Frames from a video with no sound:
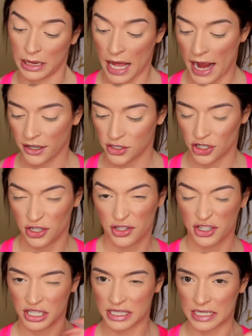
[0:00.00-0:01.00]
lashes
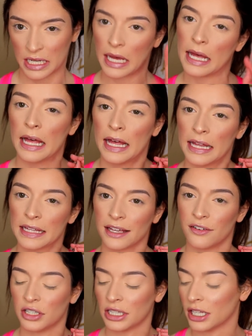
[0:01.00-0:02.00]
just to
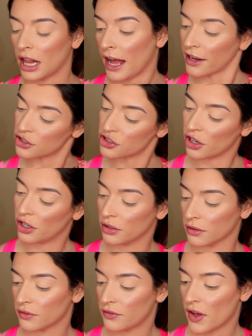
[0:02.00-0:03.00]
get a little extra
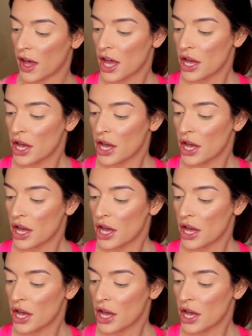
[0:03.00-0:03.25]
oomph.